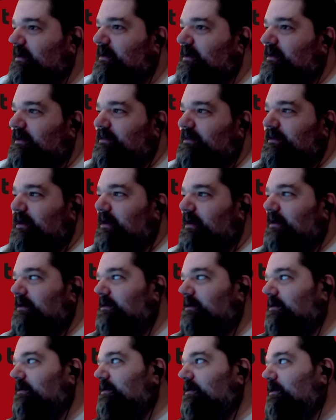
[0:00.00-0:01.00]

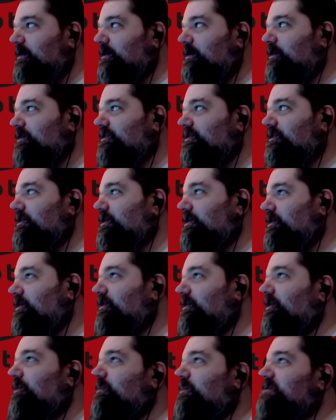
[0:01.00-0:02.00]
then couldn't the
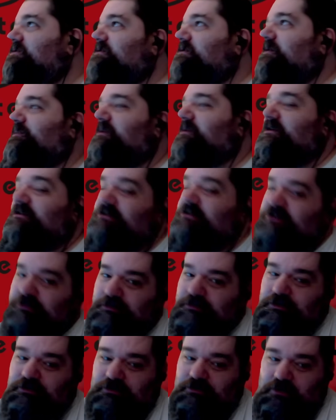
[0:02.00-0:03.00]
cure be something
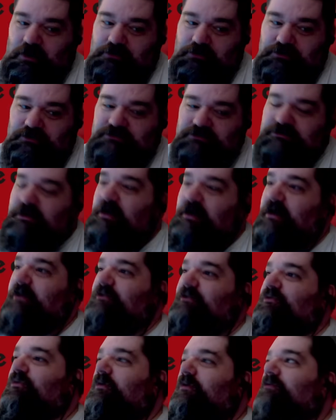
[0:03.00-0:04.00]
similar along those
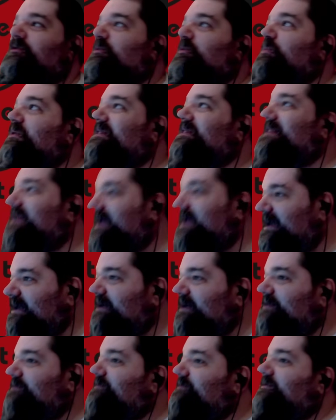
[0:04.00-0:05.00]
lines, where if you
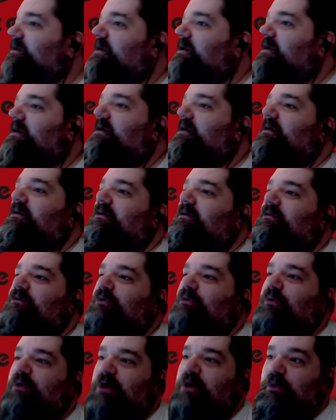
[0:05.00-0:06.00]
believe
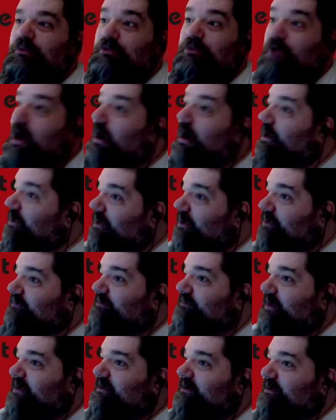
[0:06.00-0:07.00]
you're no longer
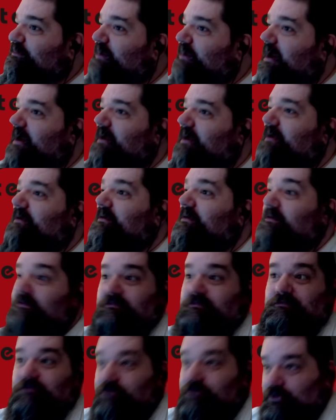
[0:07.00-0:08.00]
infected by it,
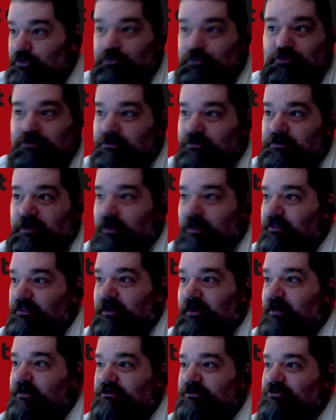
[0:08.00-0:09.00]
you would
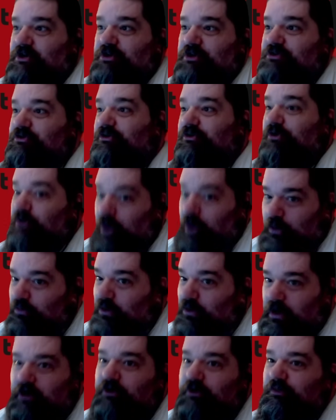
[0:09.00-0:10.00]
then essentially no
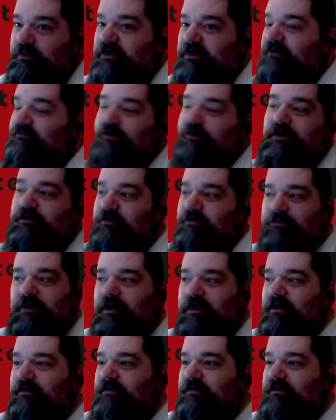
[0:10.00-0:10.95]
longer be infected by it?